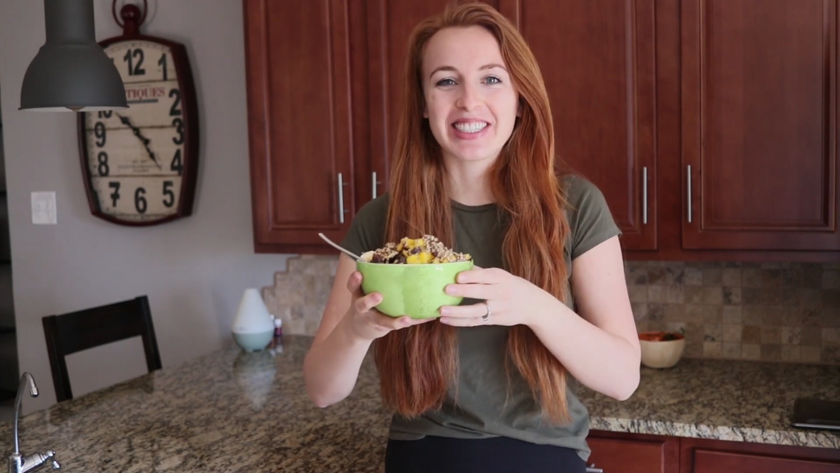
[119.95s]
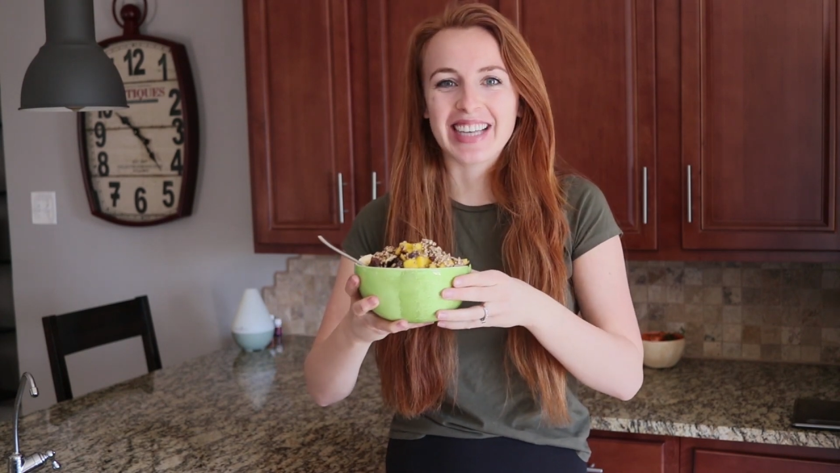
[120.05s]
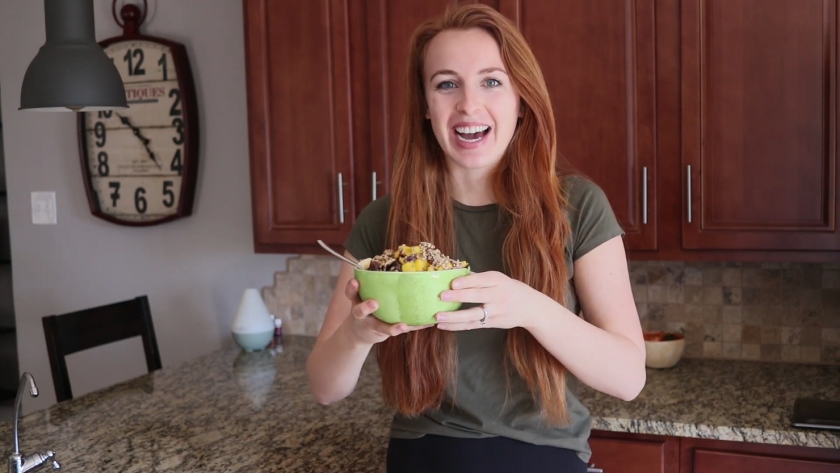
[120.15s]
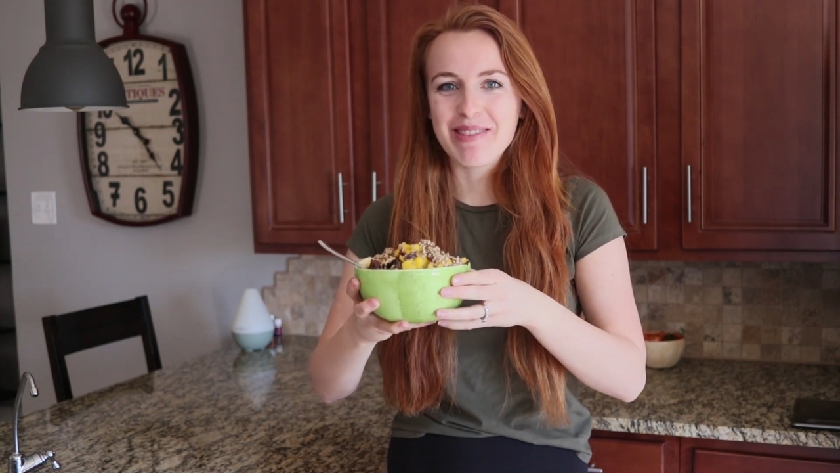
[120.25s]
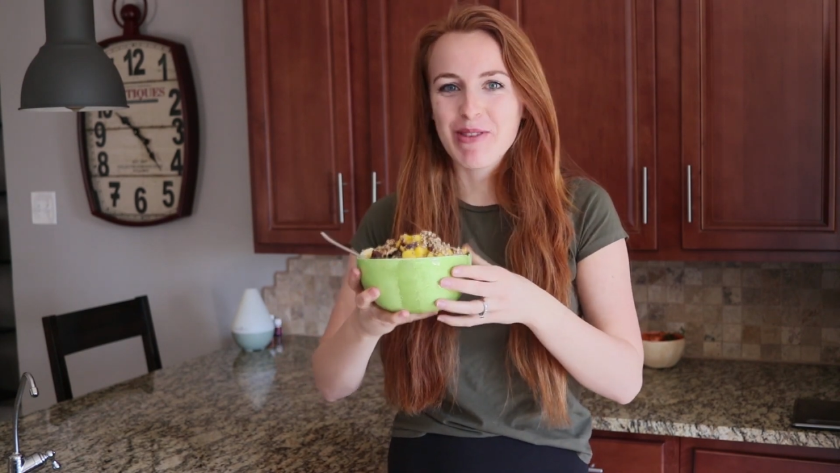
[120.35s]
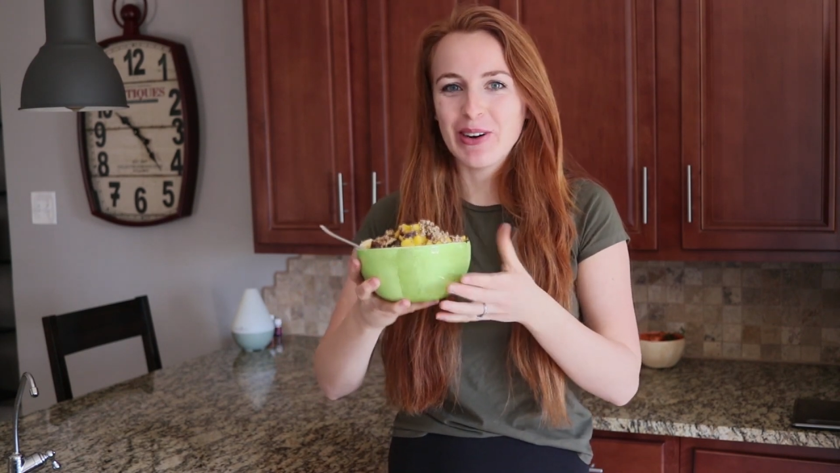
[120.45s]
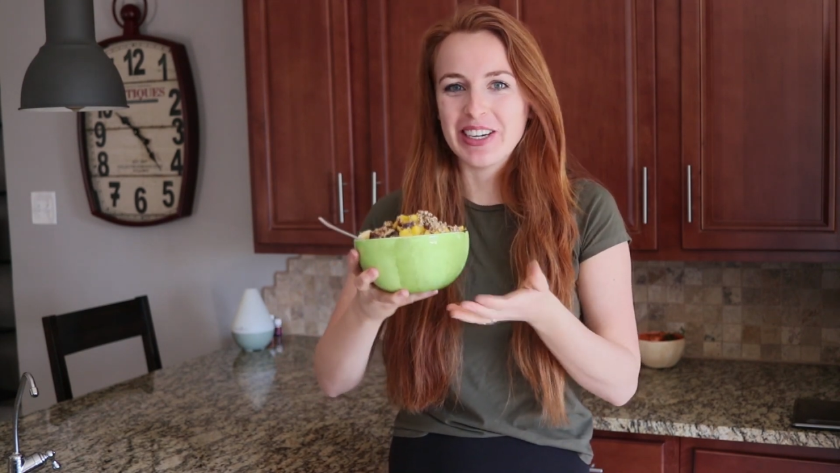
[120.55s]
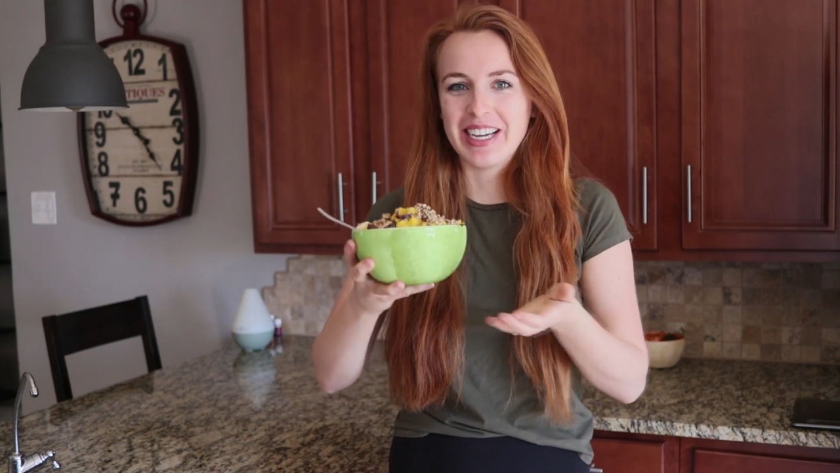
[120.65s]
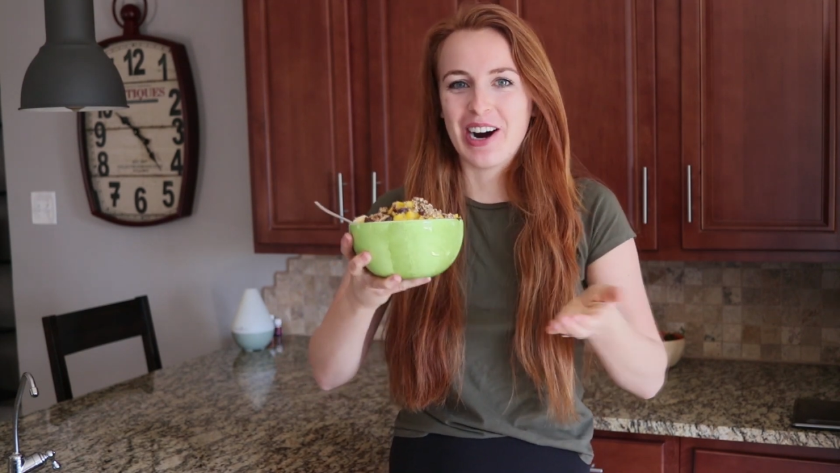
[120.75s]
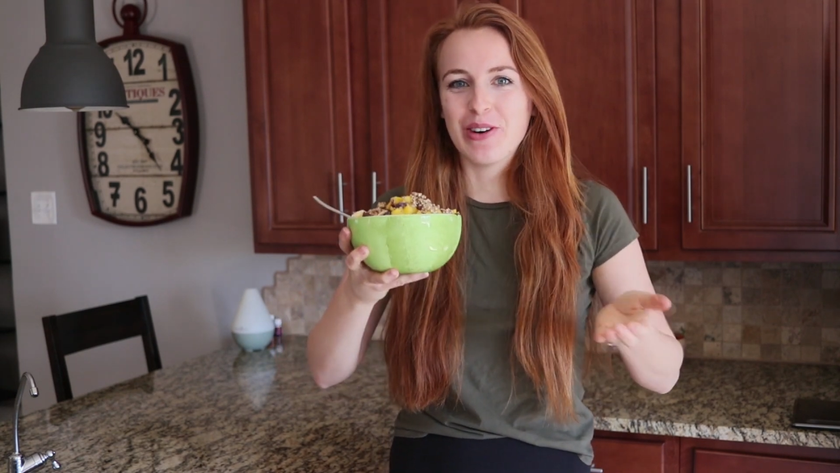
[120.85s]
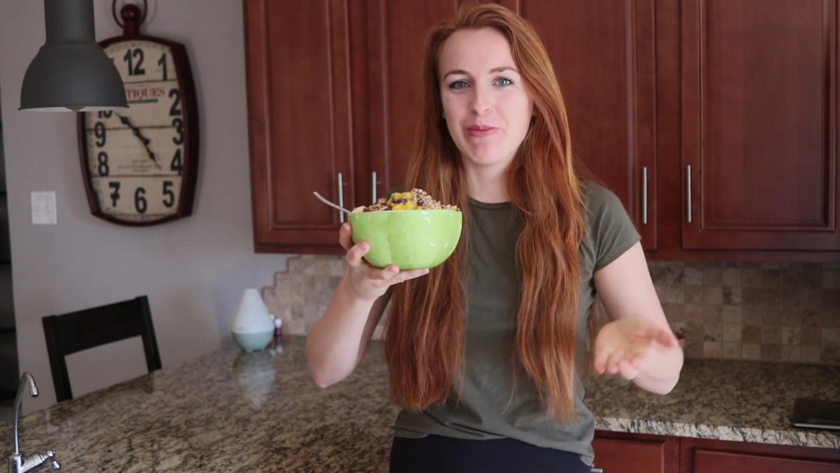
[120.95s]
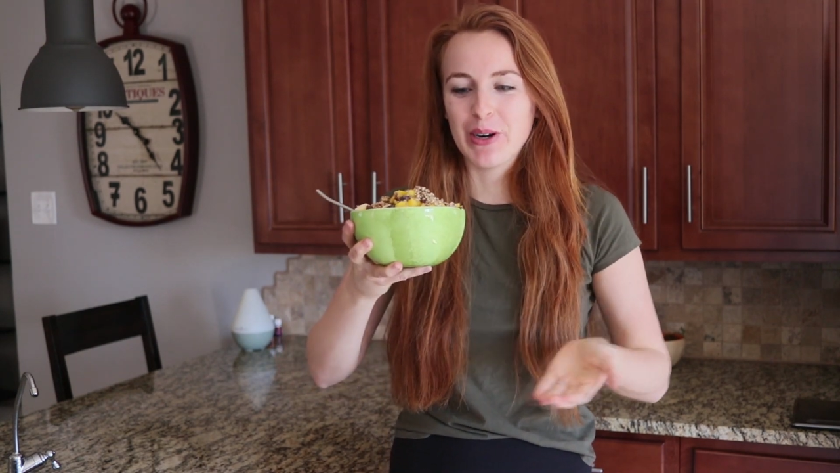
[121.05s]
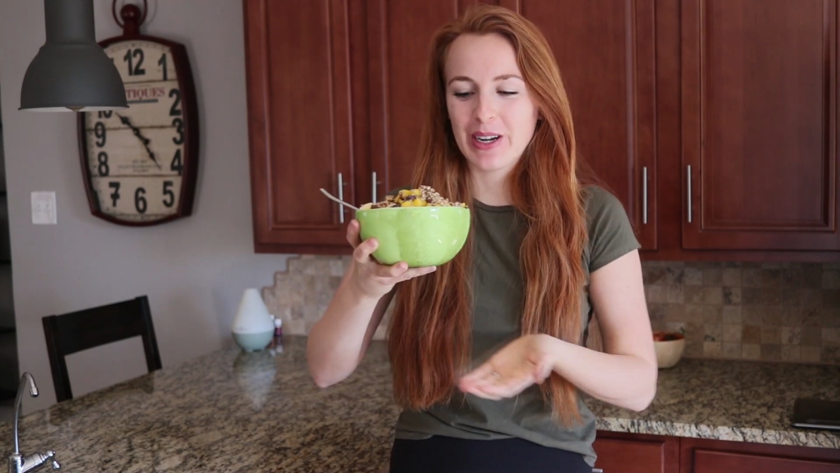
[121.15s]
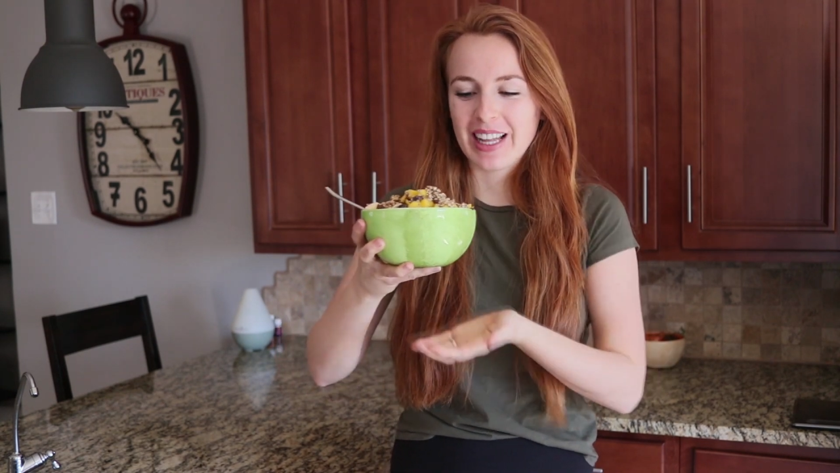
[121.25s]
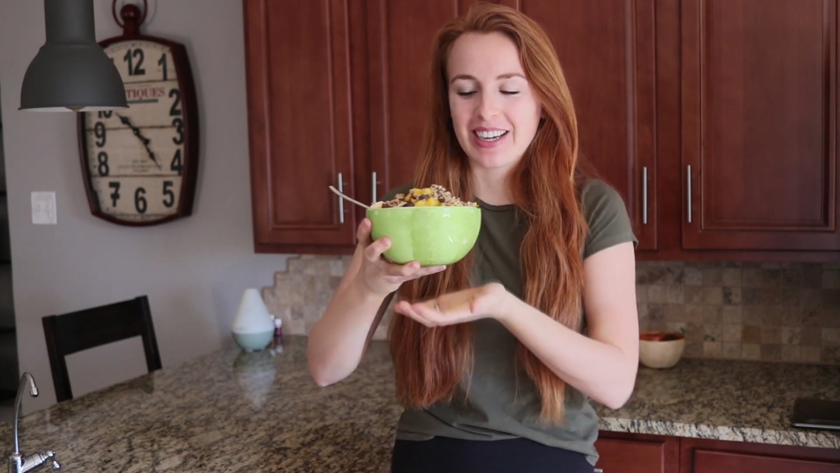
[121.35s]
acai bowl and I will
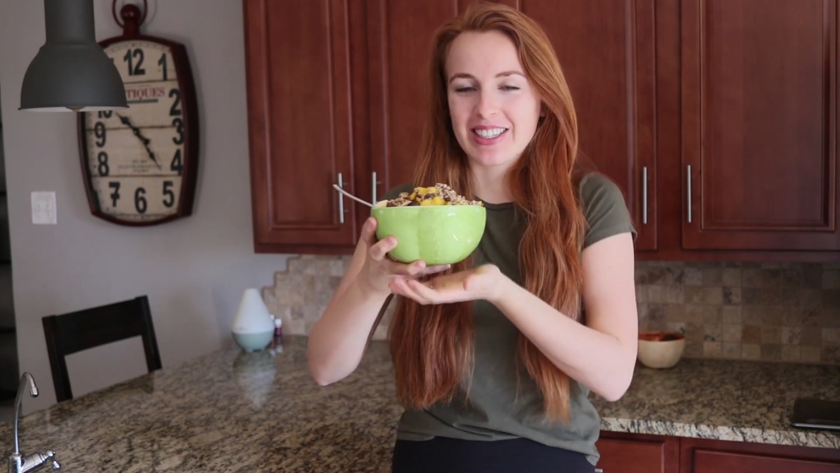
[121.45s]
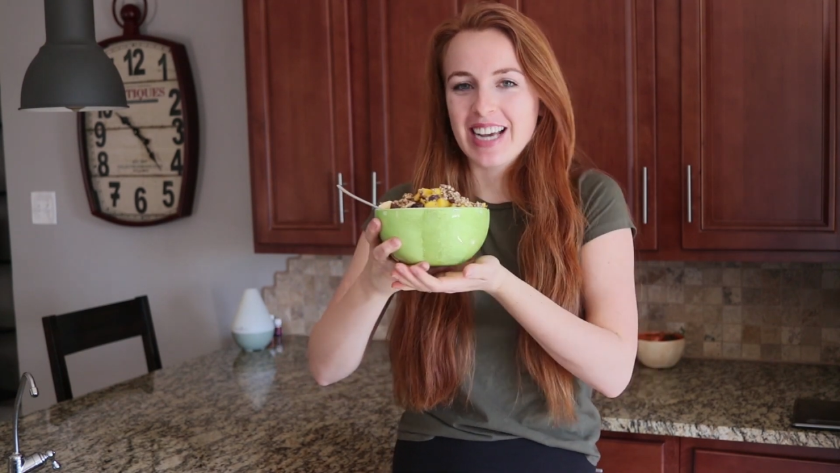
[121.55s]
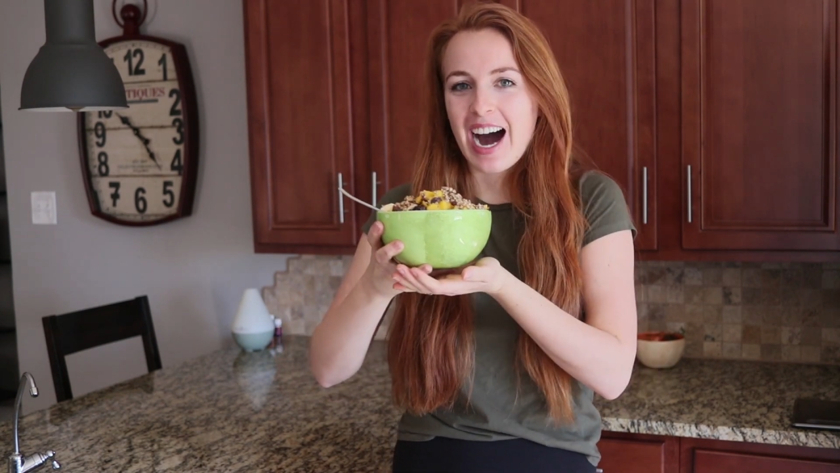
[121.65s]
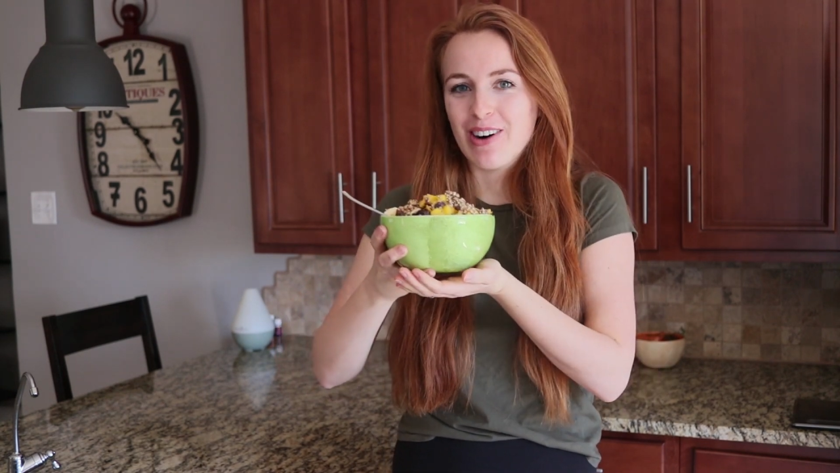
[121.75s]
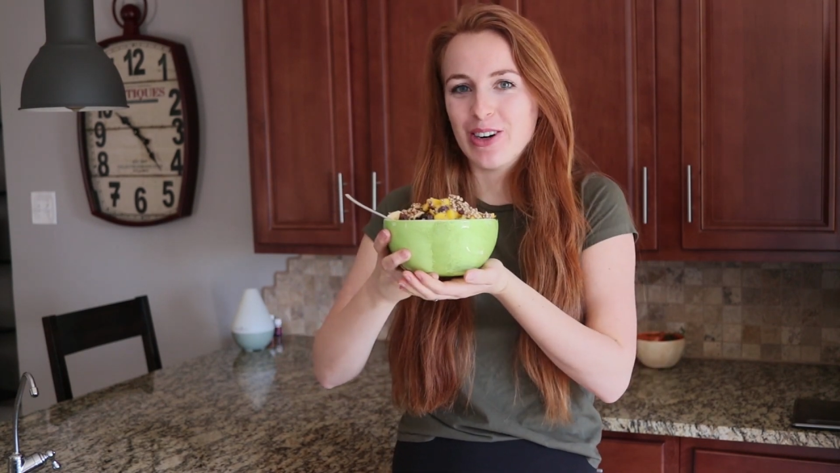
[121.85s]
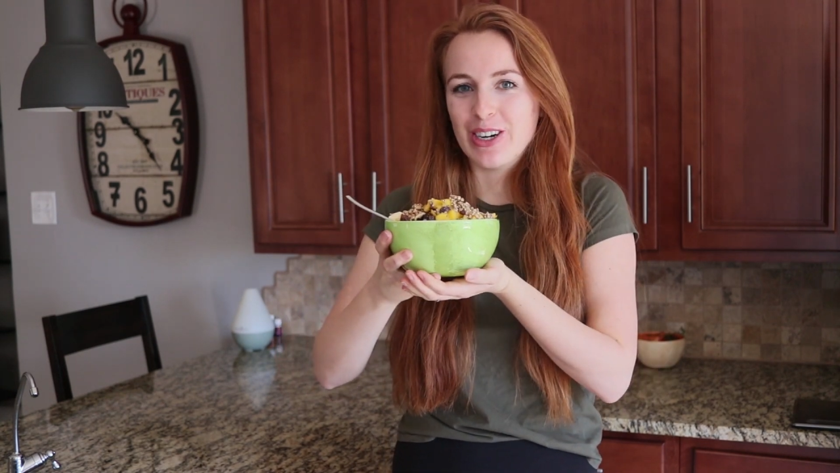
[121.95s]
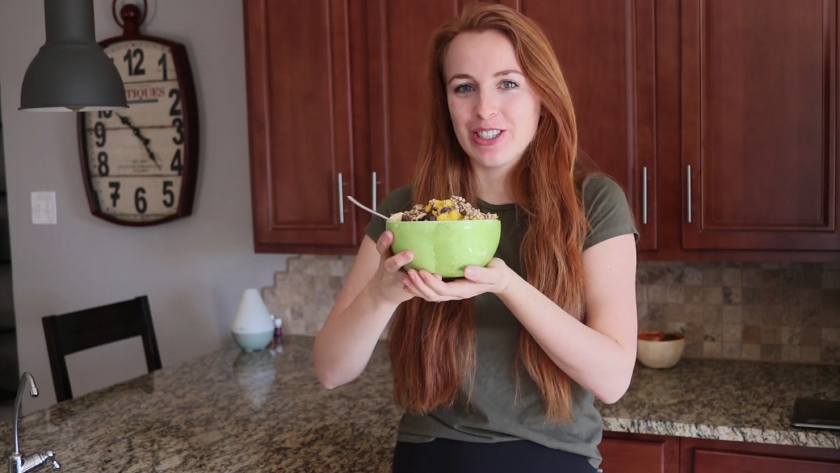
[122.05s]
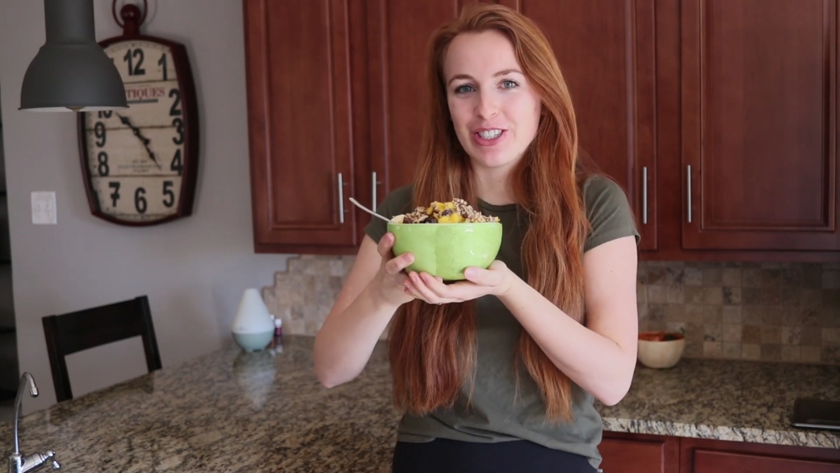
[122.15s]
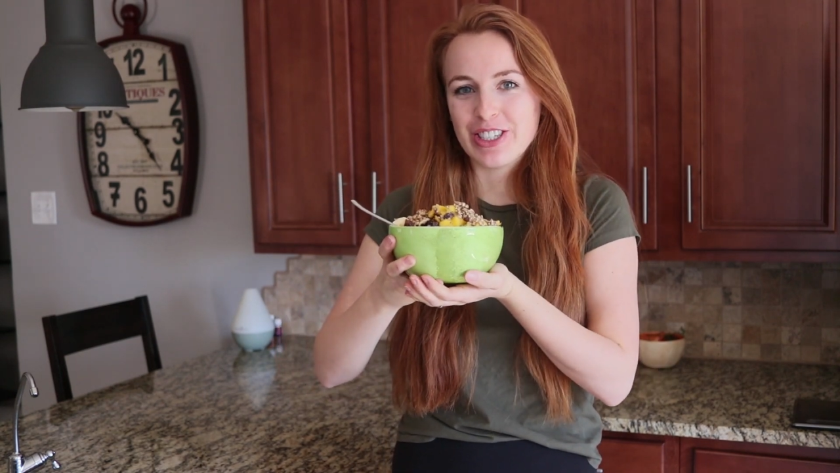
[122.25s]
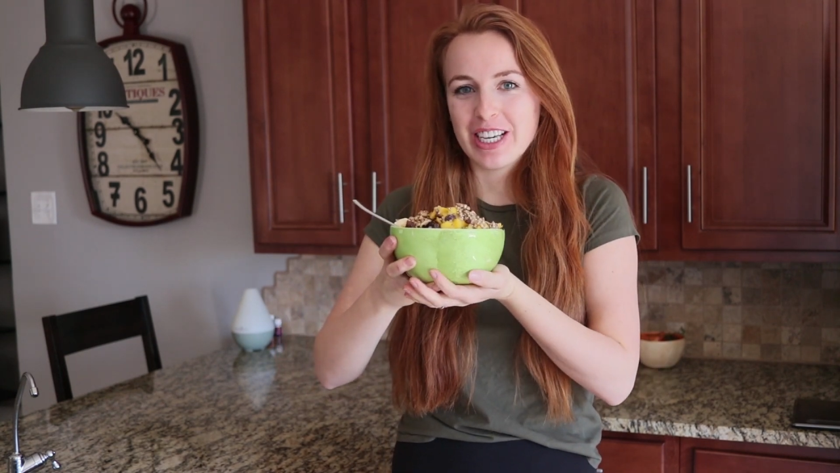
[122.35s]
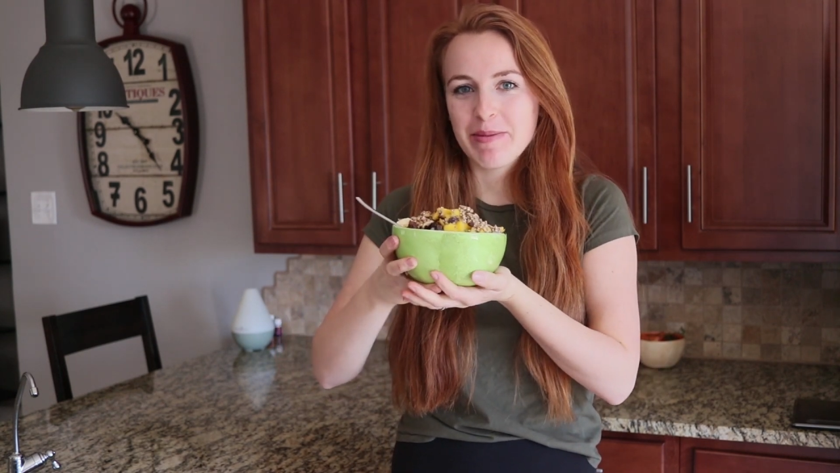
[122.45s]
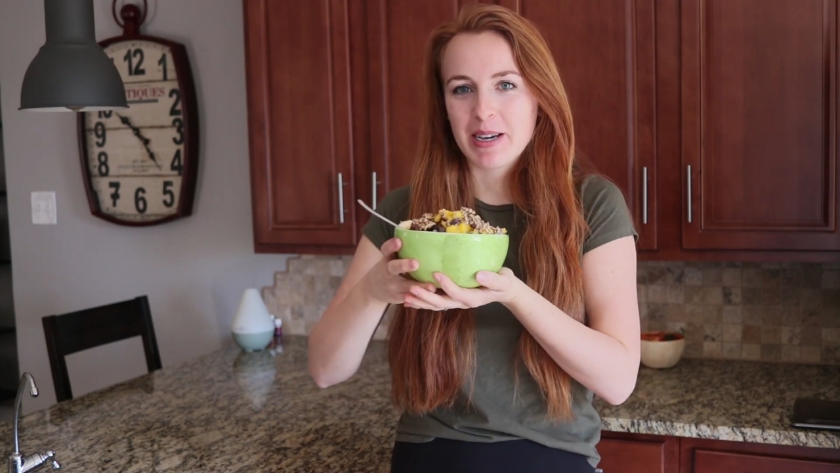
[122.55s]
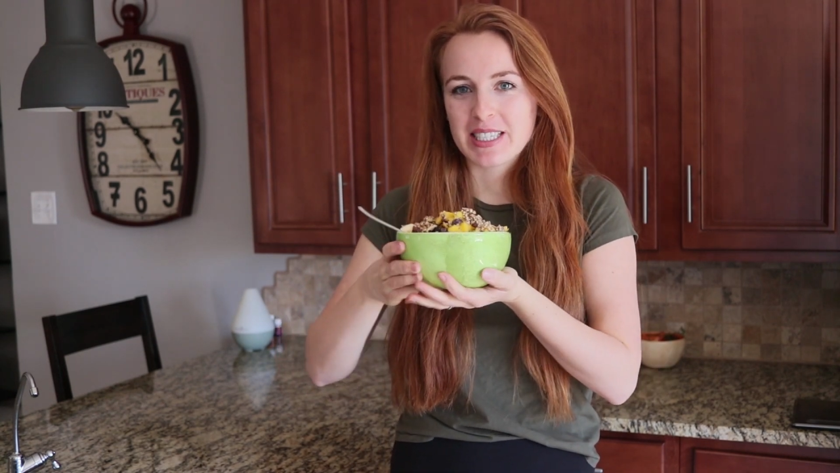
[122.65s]
put like a towel underneath